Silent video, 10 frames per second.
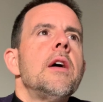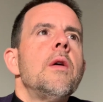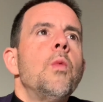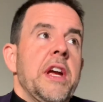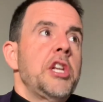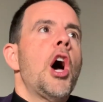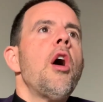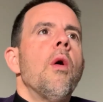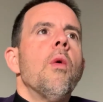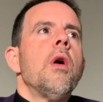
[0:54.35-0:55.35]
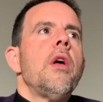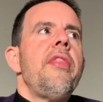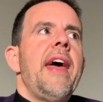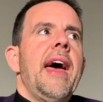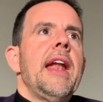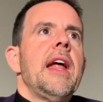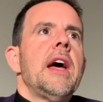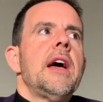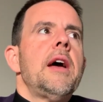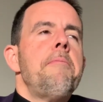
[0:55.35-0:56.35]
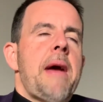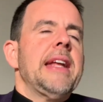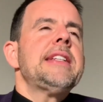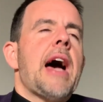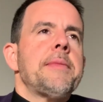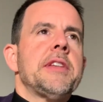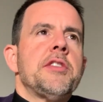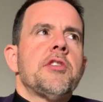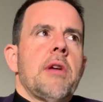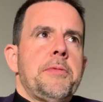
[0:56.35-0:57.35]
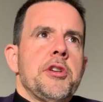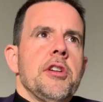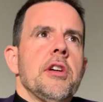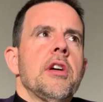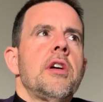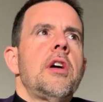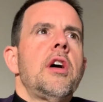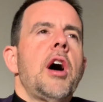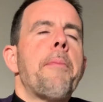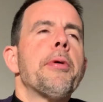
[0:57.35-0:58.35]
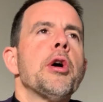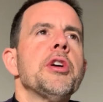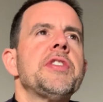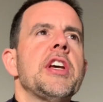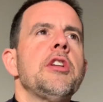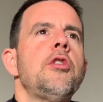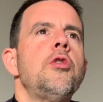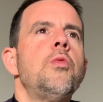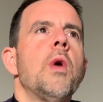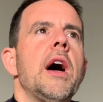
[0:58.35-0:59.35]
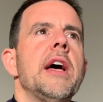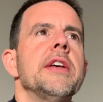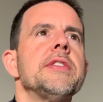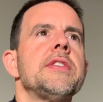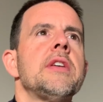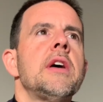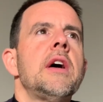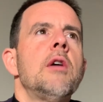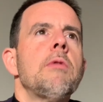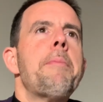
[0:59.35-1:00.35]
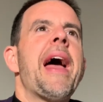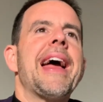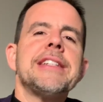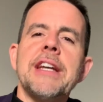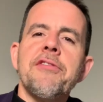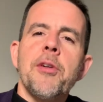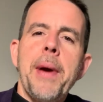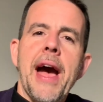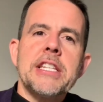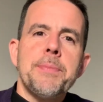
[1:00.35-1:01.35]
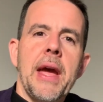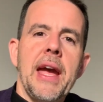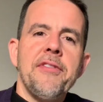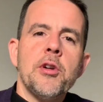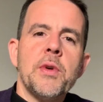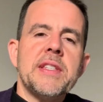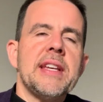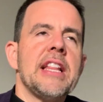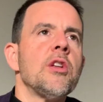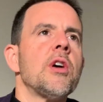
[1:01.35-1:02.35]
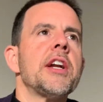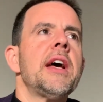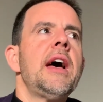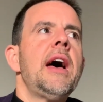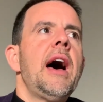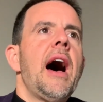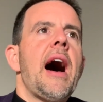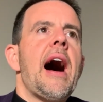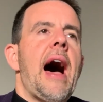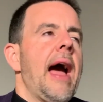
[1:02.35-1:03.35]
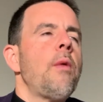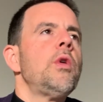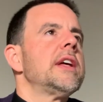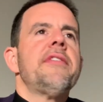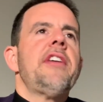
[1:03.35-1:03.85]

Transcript: We know that many times in scripture, a person who was repenting for past behavior would say, Lord, I will give